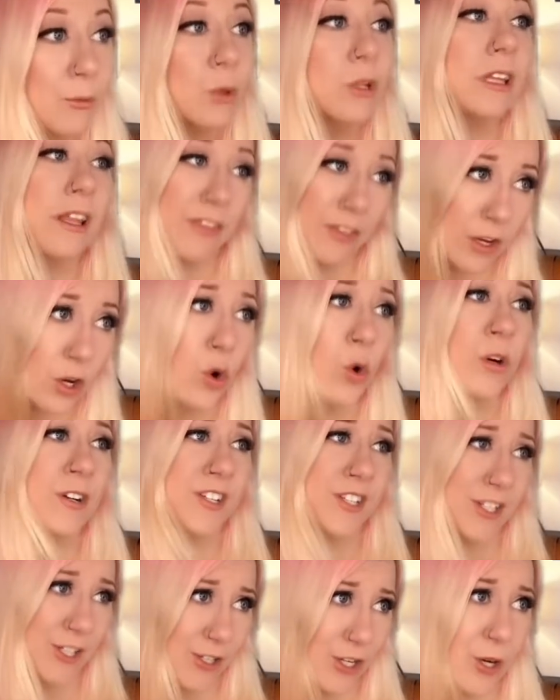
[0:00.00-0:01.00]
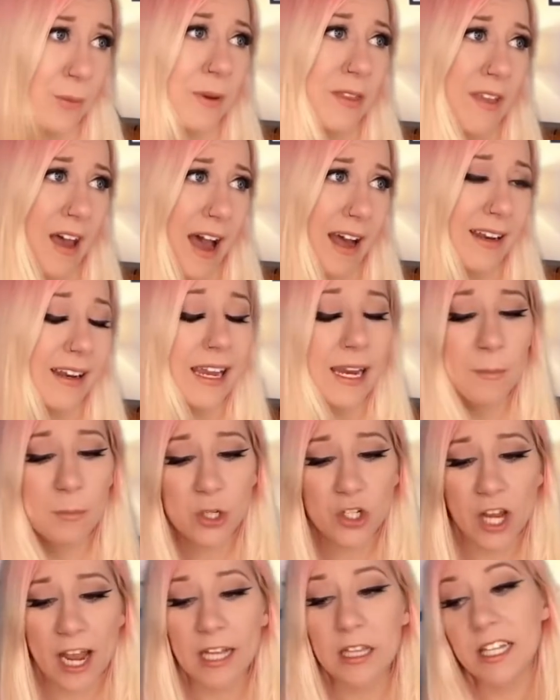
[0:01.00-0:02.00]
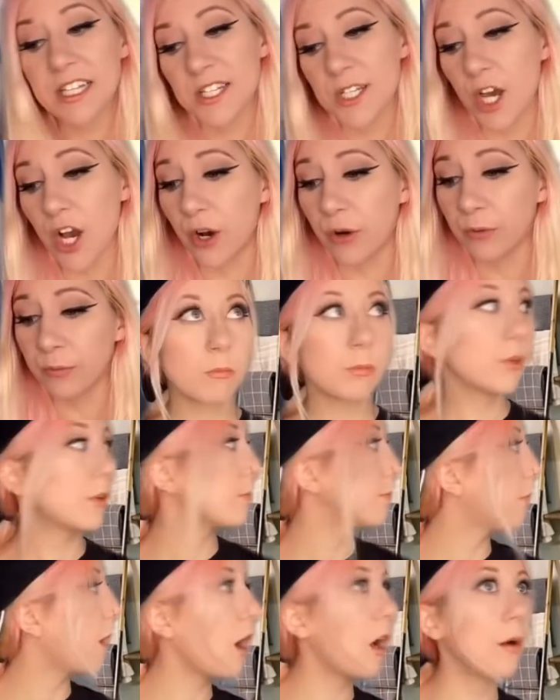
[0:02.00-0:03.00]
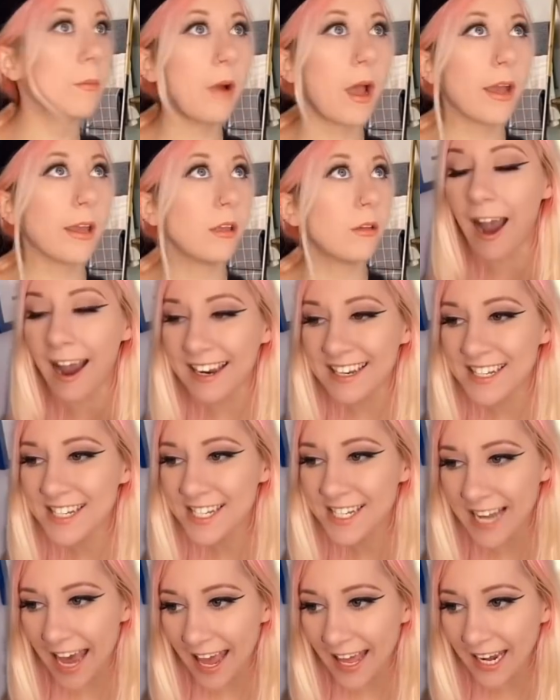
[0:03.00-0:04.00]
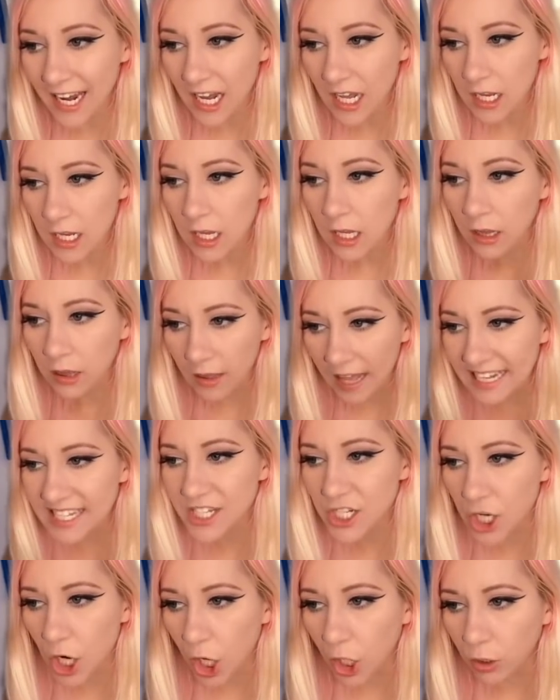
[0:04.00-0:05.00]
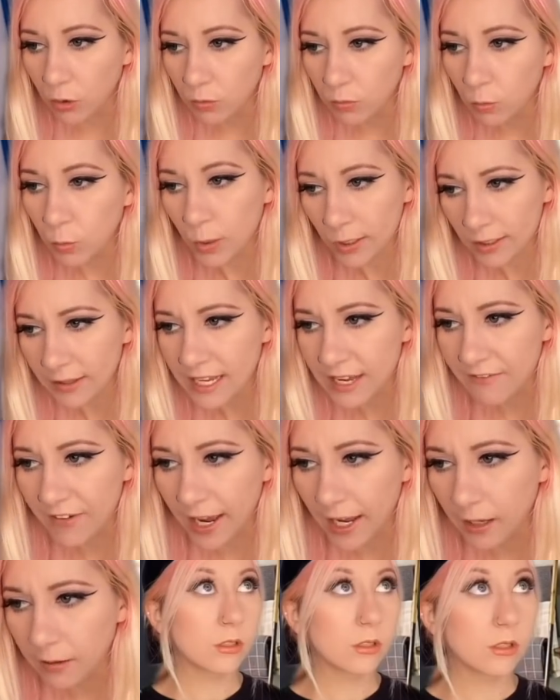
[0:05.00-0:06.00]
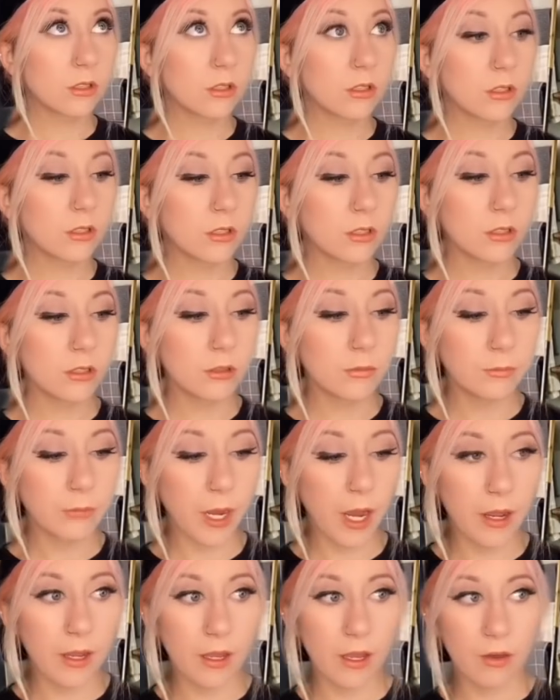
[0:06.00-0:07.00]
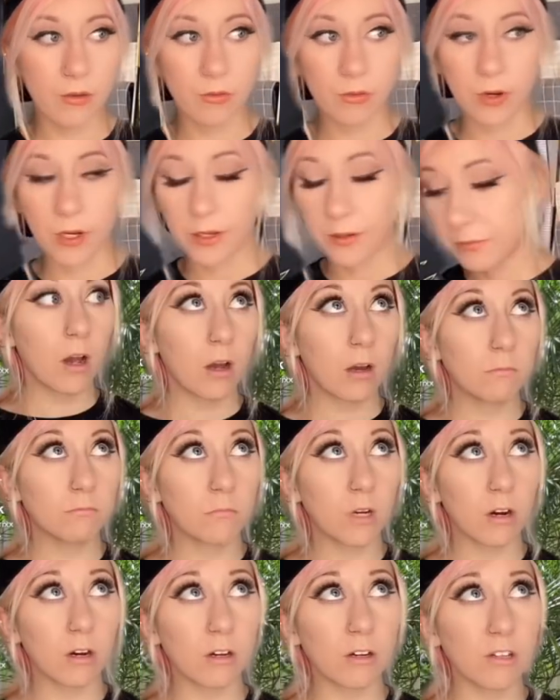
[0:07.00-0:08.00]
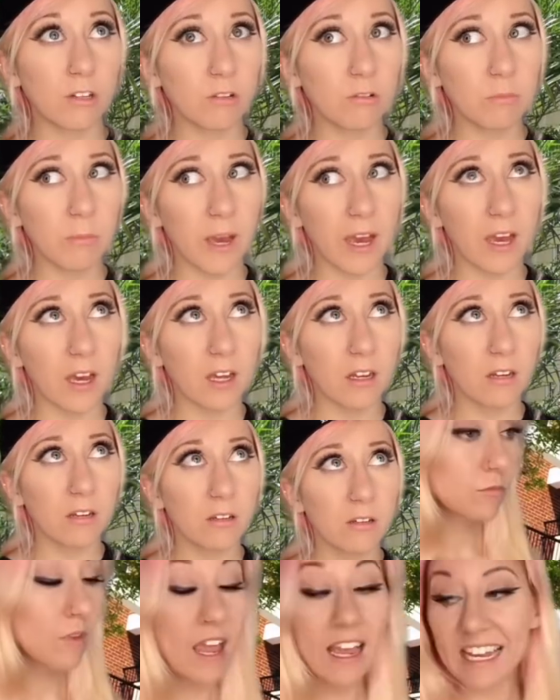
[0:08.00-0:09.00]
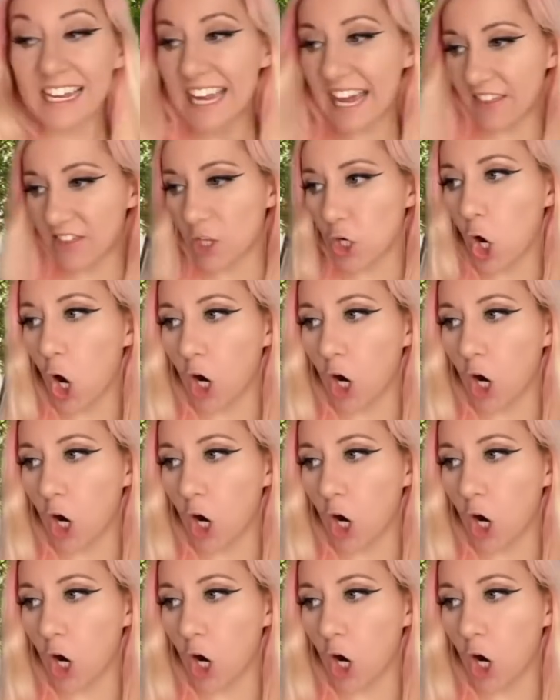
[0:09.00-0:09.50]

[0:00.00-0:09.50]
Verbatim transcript: we'll let the courts determine that. Amberjack, let's go. But mom, I I said, let's go. We're leaving. Bye, Avery. Mom, are you mad? Get in the